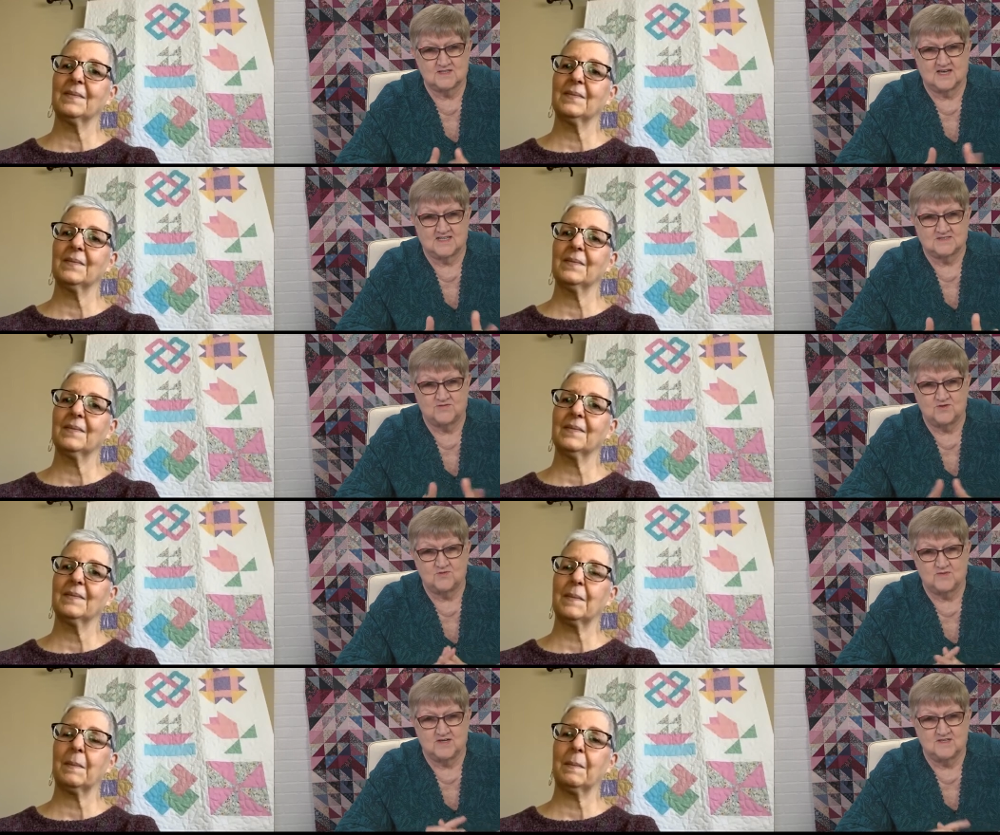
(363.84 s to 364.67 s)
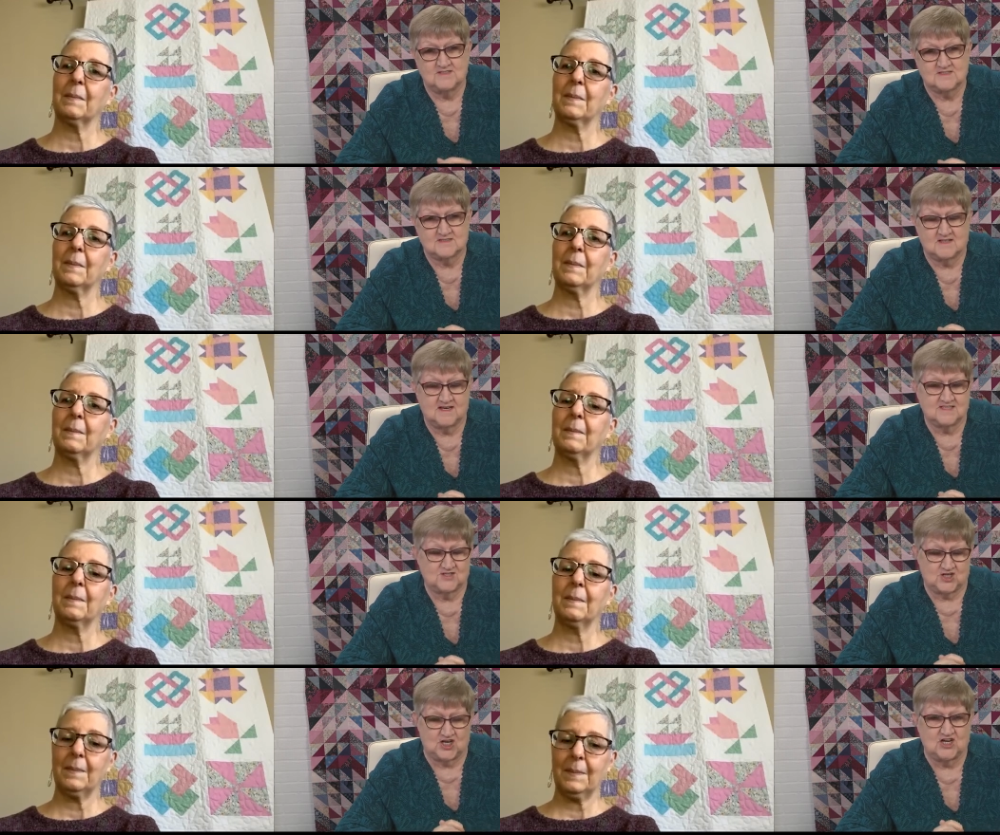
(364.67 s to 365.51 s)
Speaker 1: last few months,
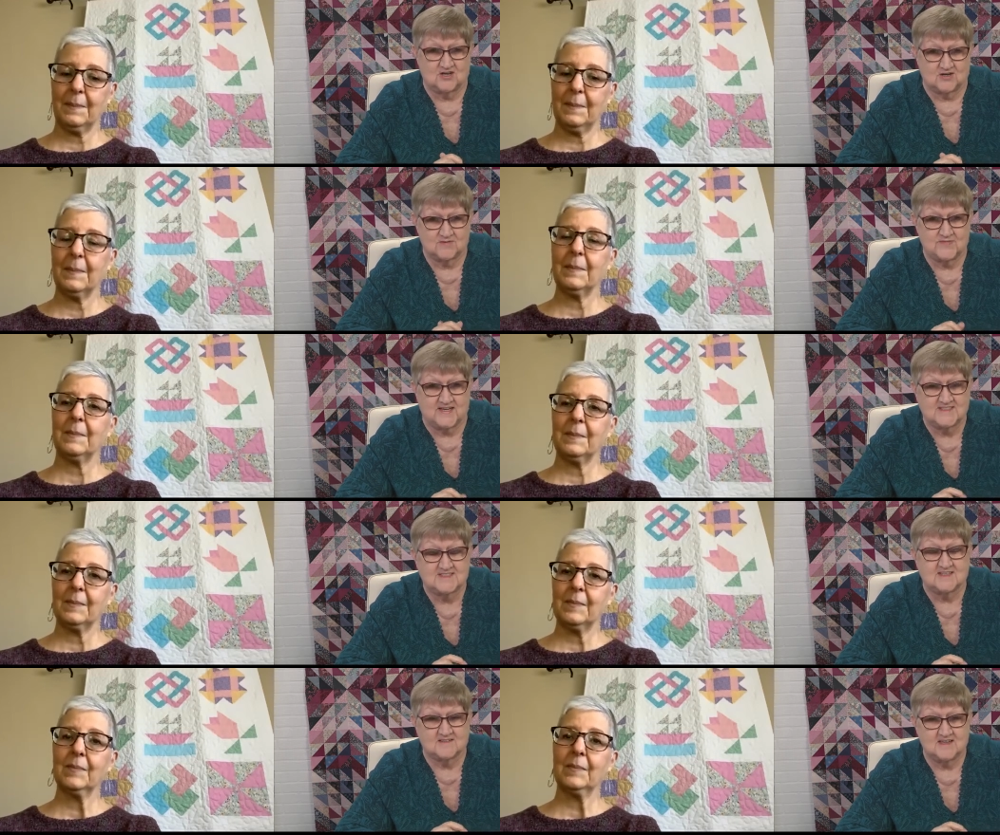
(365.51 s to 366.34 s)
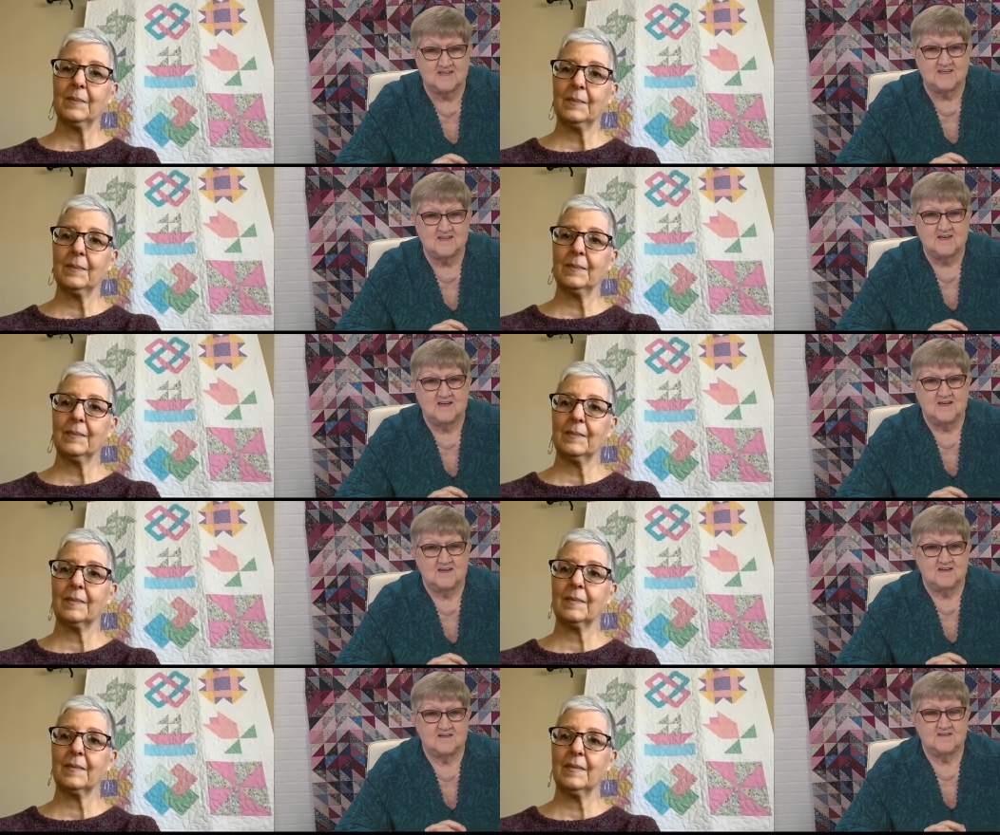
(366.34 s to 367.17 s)
last year basically,
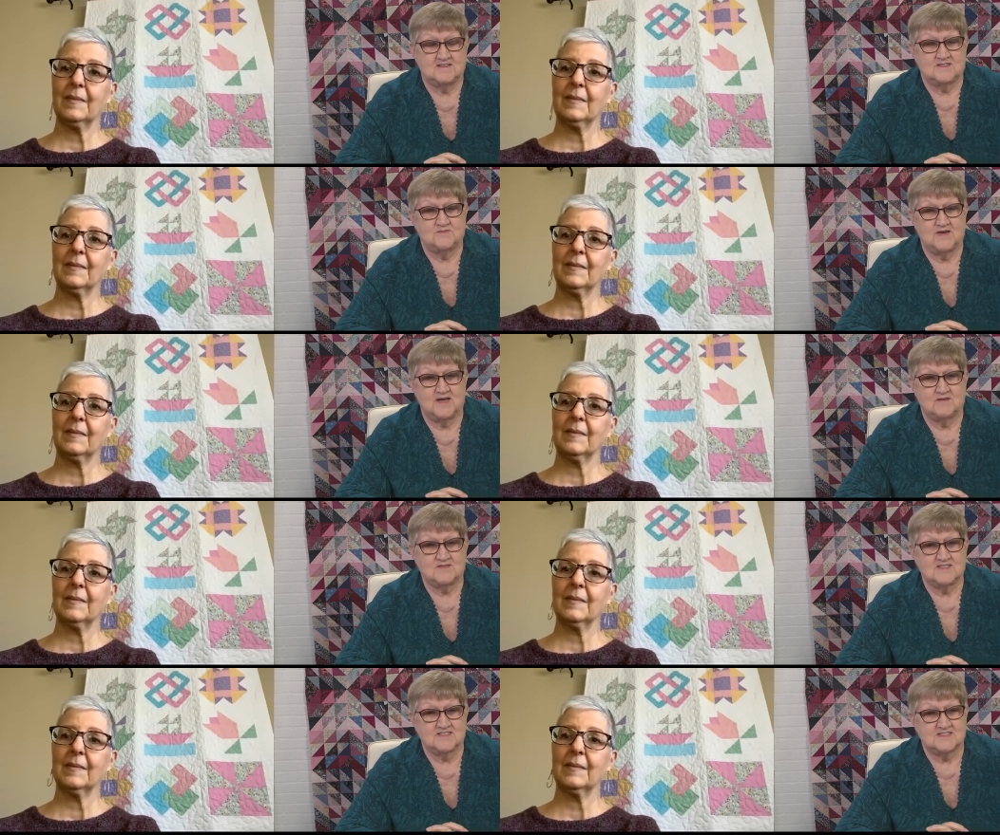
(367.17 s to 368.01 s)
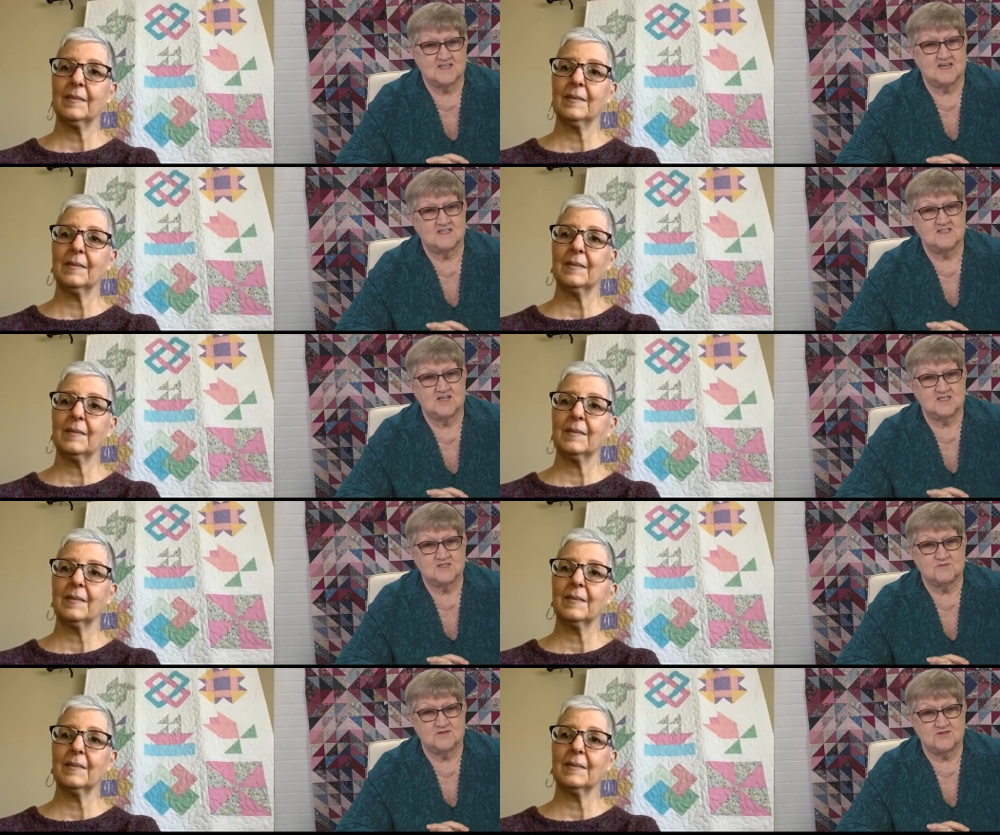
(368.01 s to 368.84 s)
uh, to be able to stay in
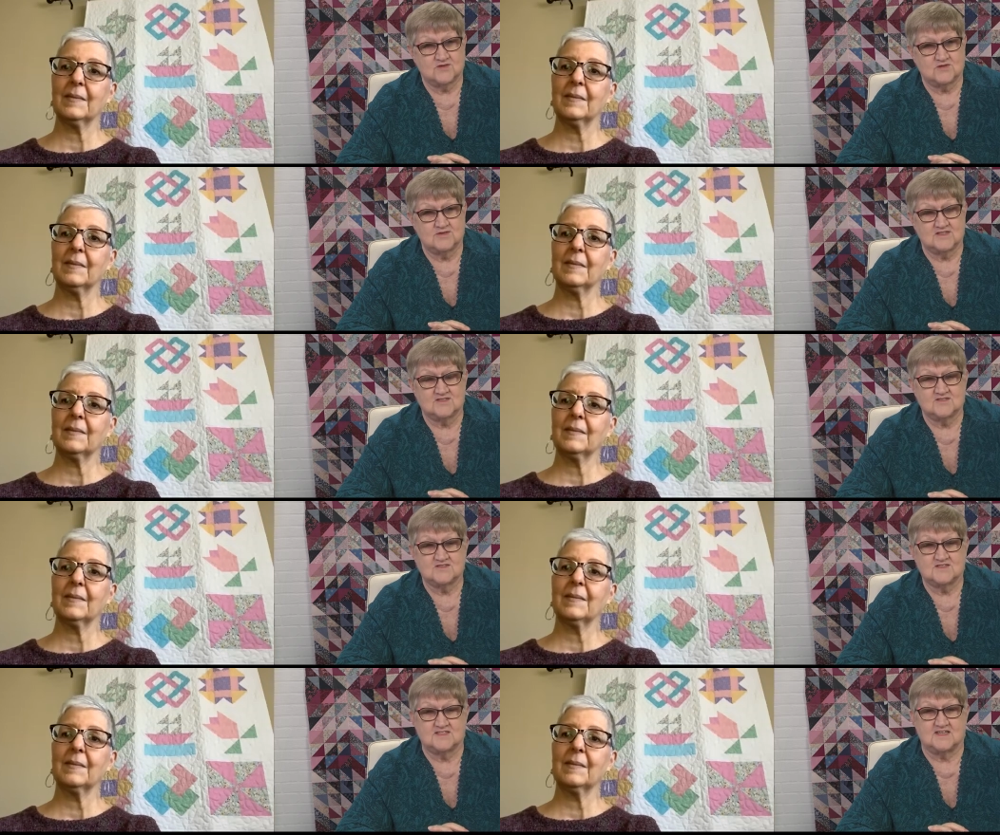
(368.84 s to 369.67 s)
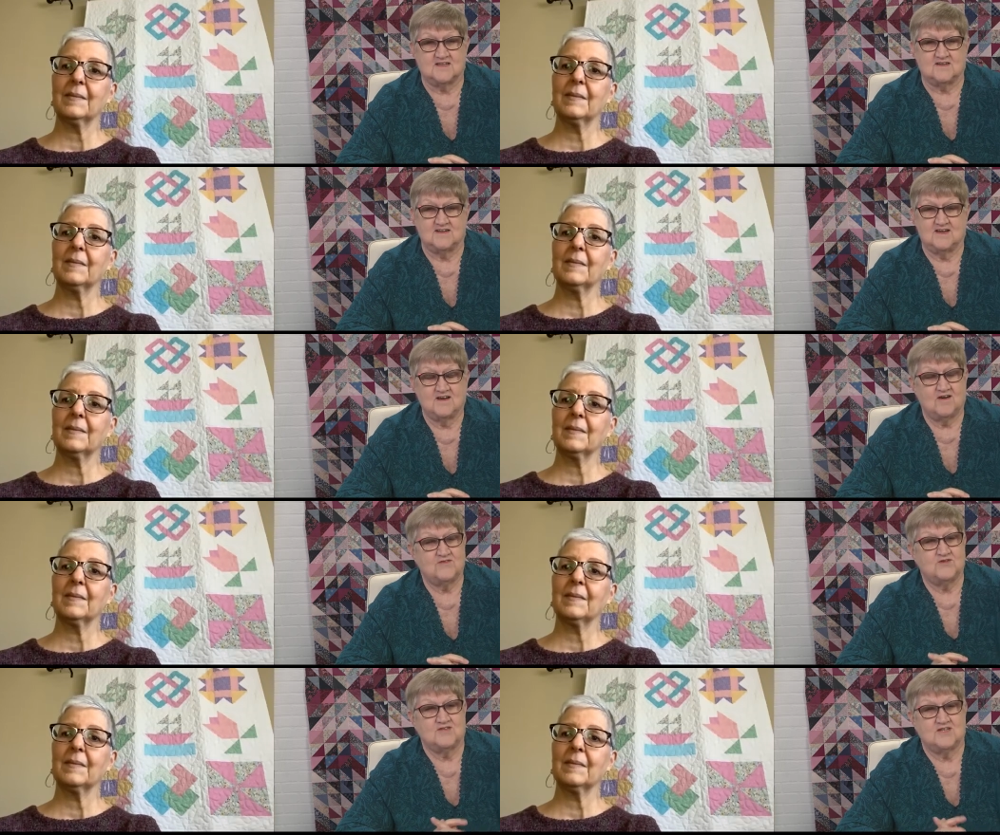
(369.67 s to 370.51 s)
touch with your quilters and how
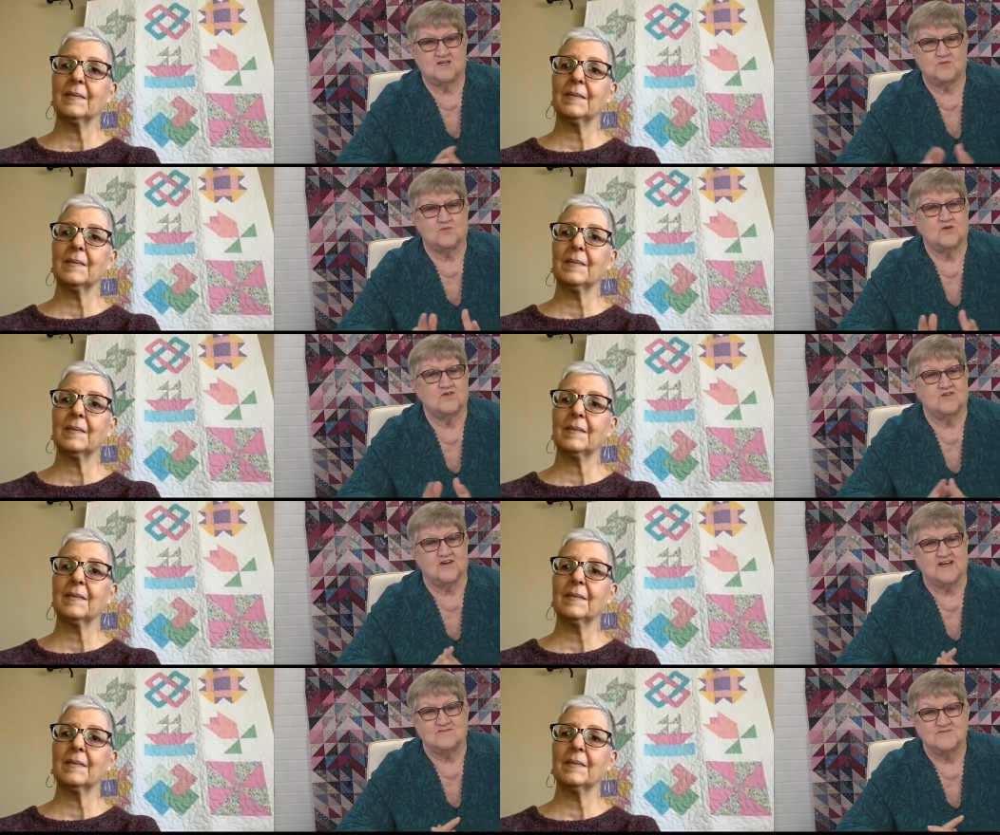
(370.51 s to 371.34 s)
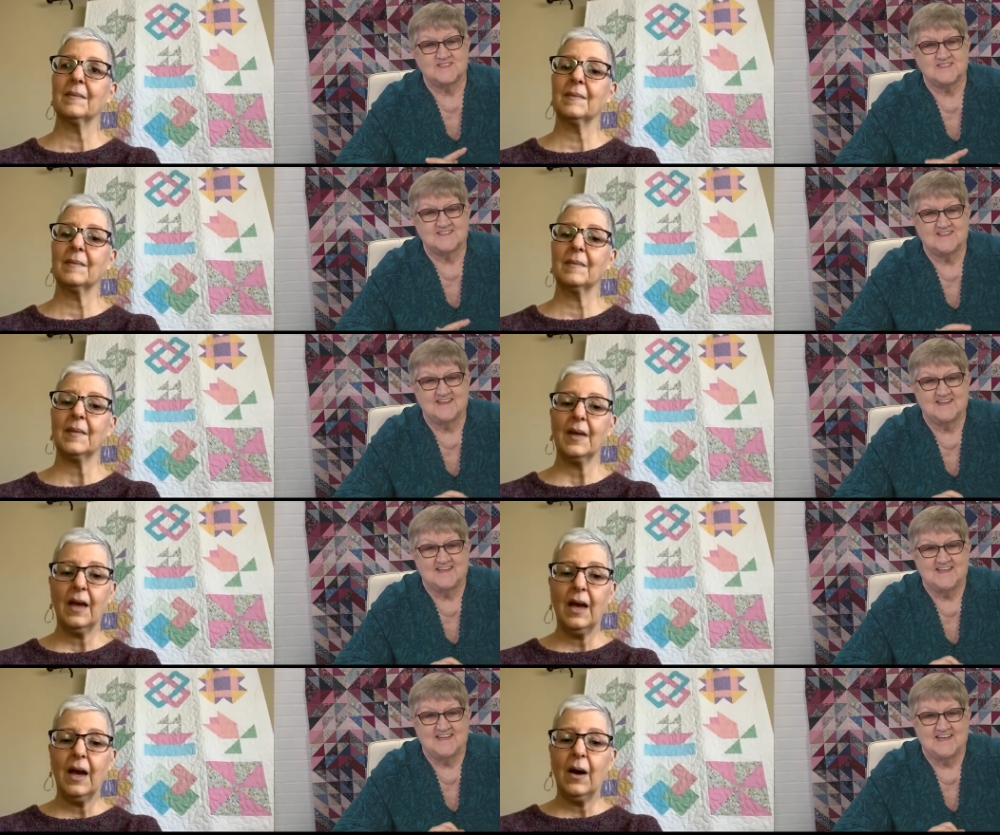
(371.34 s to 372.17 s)
have you done programs?
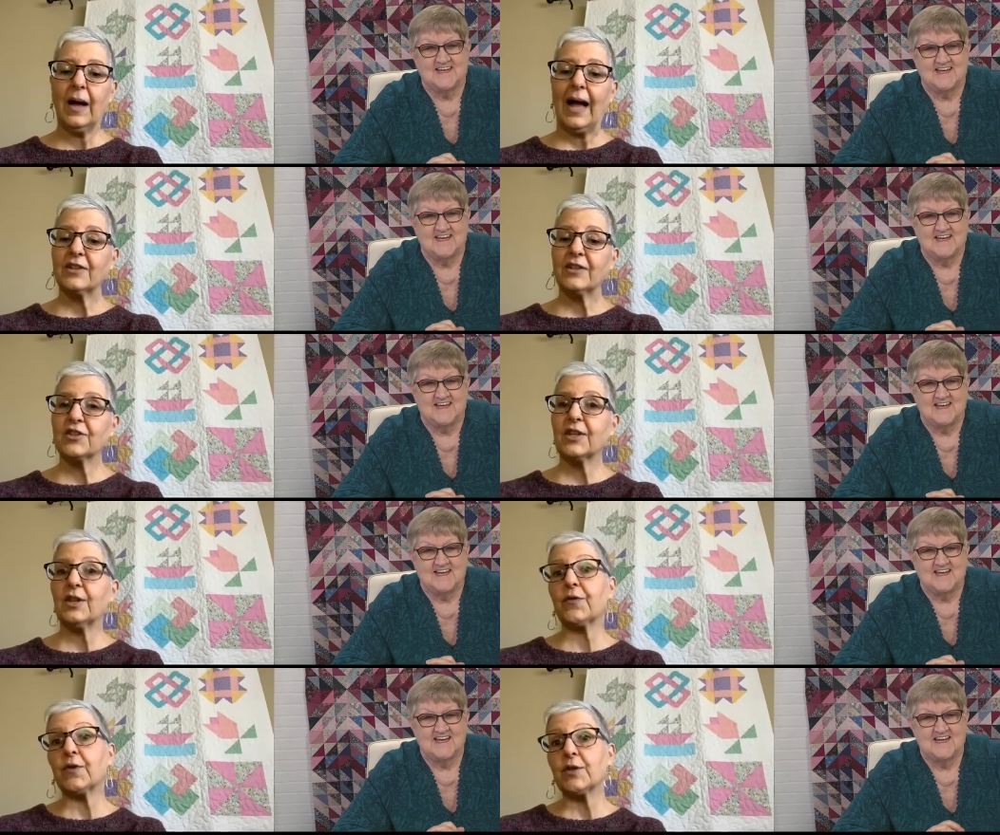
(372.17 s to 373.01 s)
Actually, the